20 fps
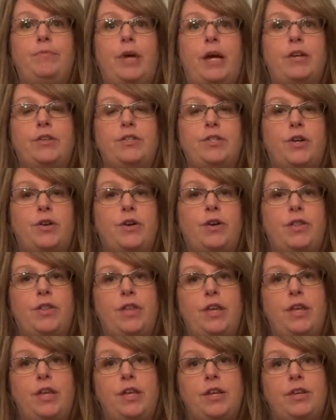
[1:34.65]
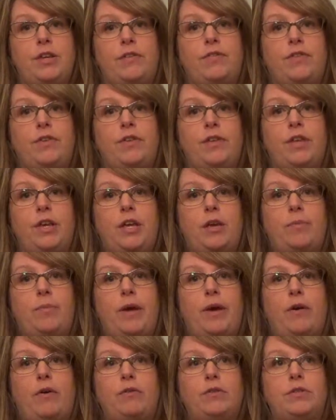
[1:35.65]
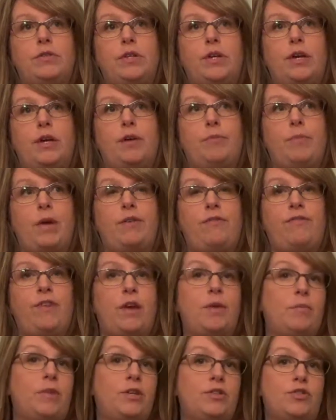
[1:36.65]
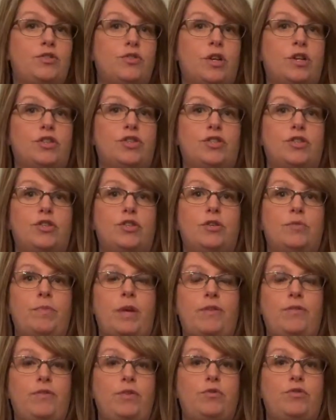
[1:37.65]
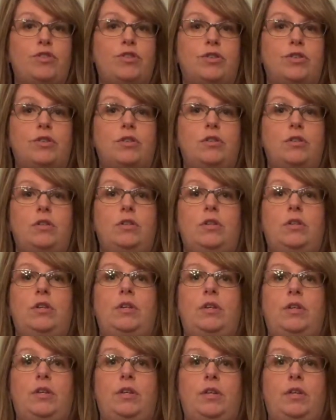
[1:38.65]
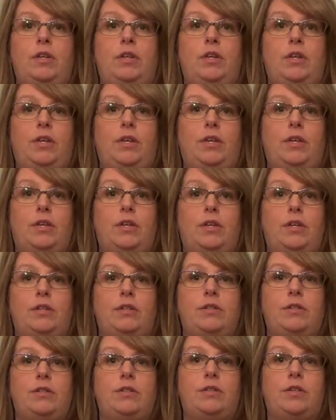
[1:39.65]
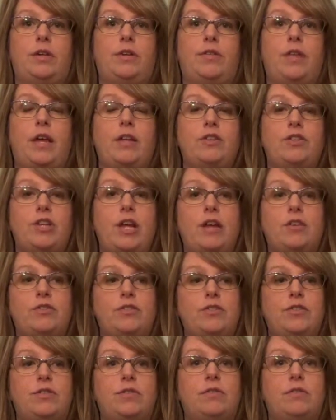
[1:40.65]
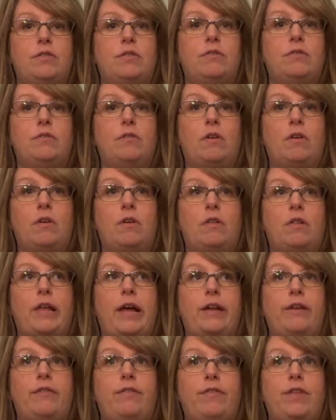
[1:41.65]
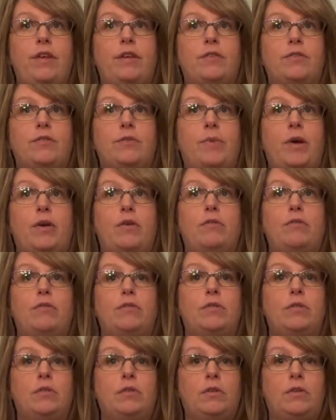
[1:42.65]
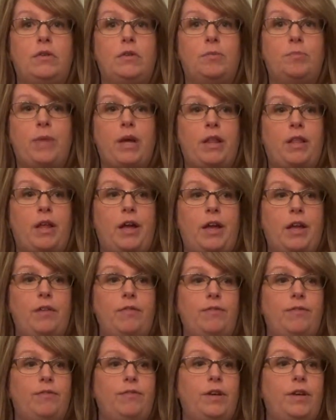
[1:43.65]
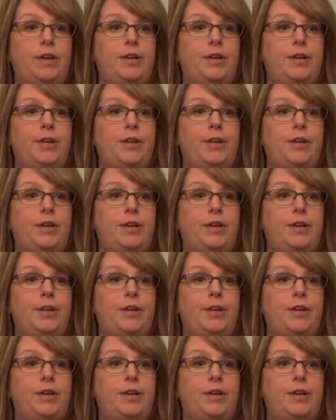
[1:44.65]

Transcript: I started thinking differently about my family structure and my future, and that changed a lot of things about my life.